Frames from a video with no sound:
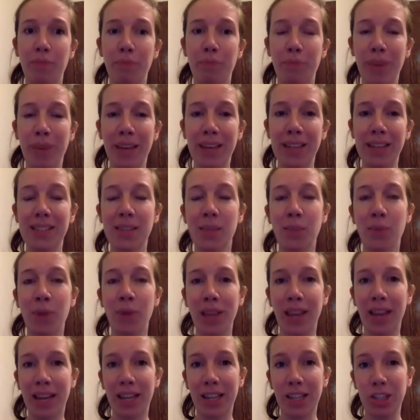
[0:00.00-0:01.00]
being somewhere
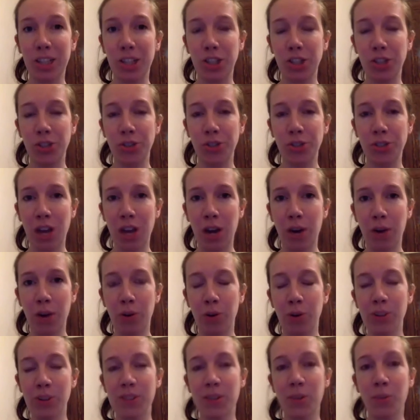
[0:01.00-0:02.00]
like a studio
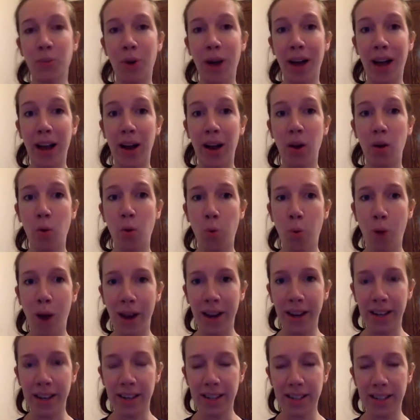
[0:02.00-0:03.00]
or somewhere
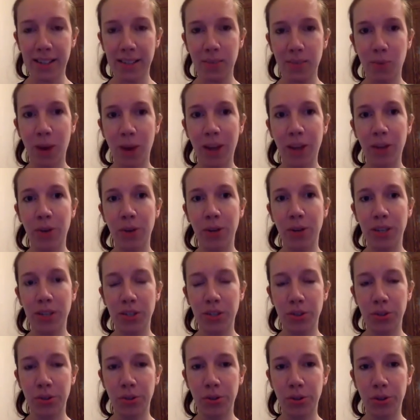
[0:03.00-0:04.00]
quiet where you can
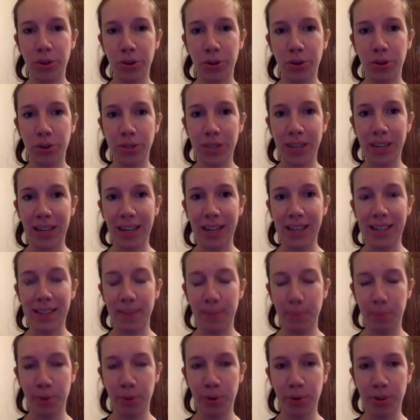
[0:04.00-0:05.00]
do the recording is
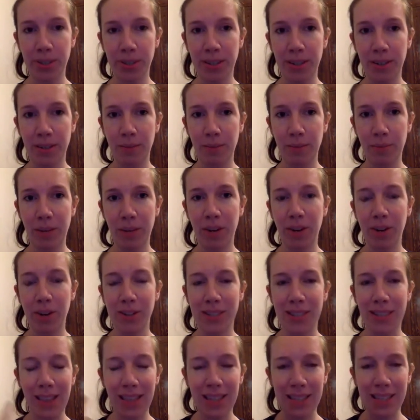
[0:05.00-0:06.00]
important because
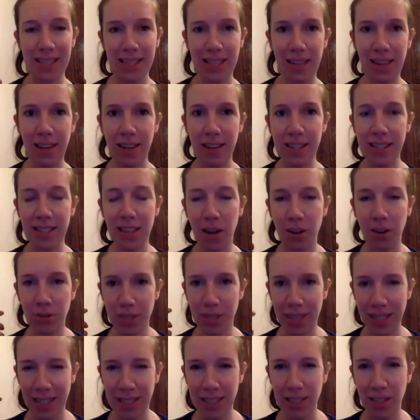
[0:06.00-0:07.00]
the listener is going
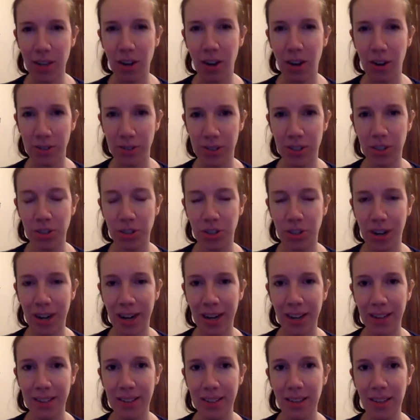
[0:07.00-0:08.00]
to need to
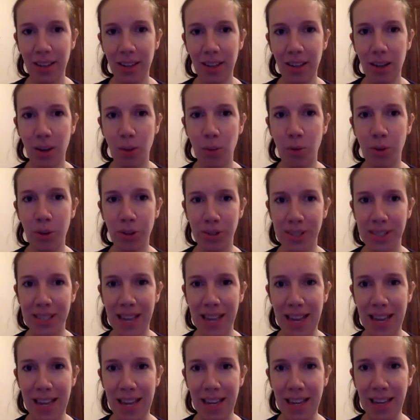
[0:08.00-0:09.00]
concentrate on what you're
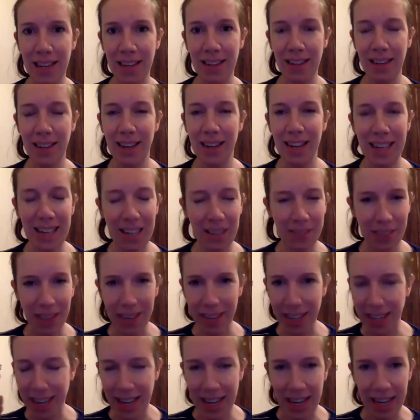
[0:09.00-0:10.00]
saying. And if they
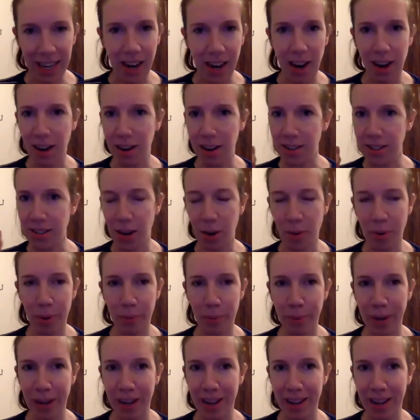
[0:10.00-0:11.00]
can hear cars going
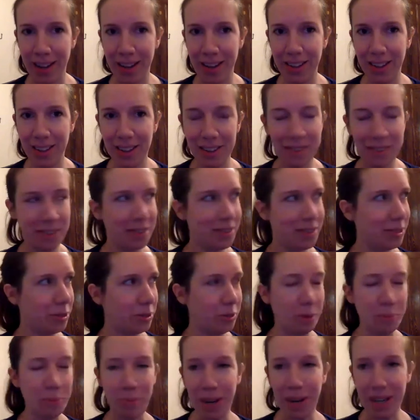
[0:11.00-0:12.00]
by,
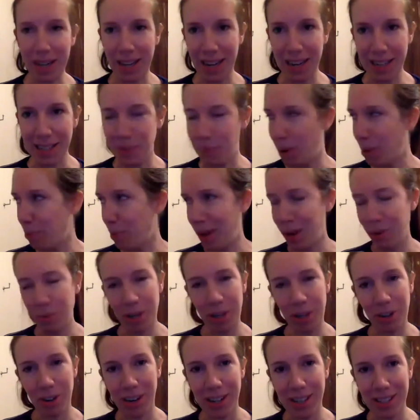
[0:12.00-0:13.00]
or in my case, my baby
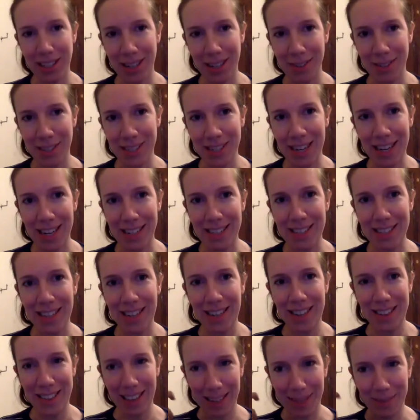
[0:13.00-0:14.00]
crying downstairs,
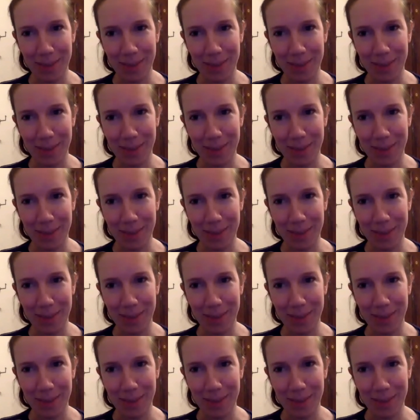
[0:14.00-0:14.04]
that,